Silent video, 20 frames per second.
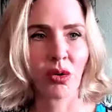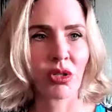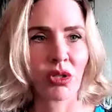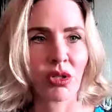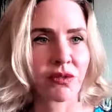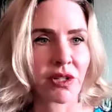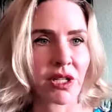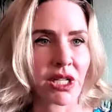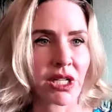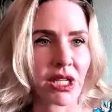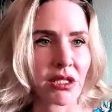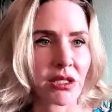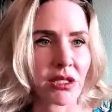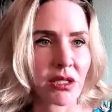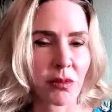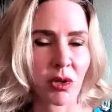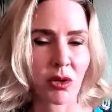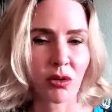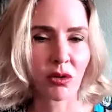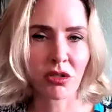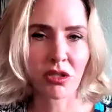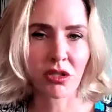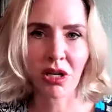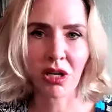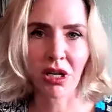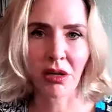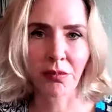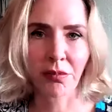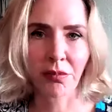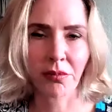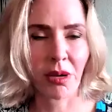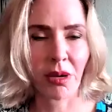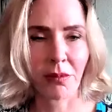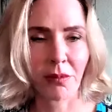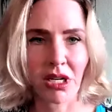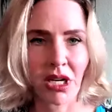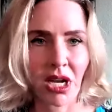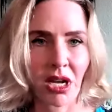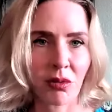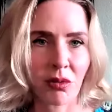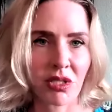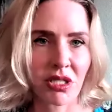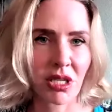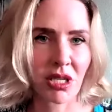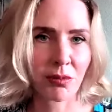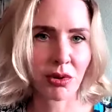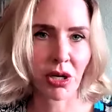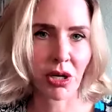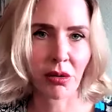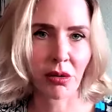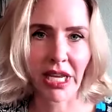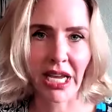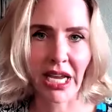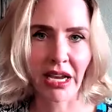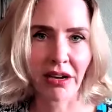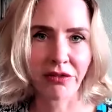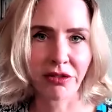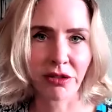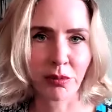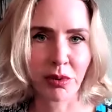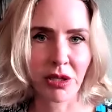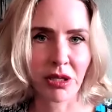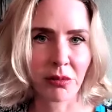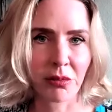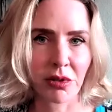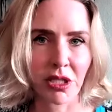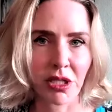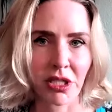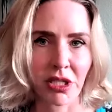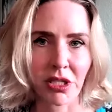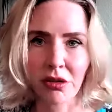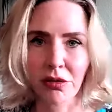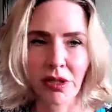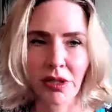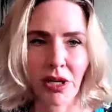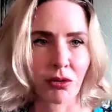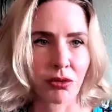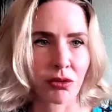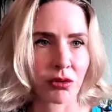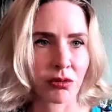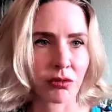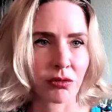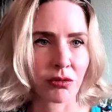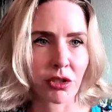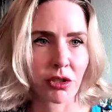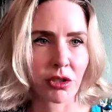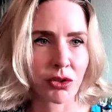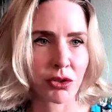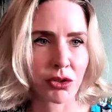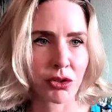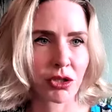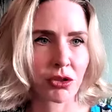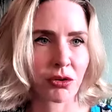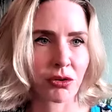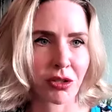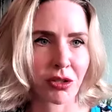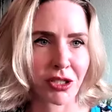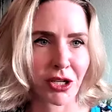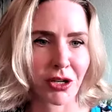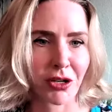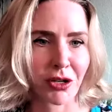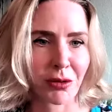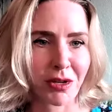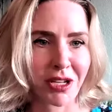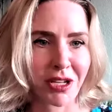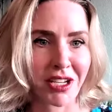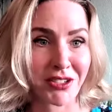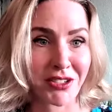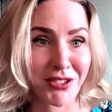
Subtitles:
what's funny is I would say probably half of the people here are around closer to you than they are to me.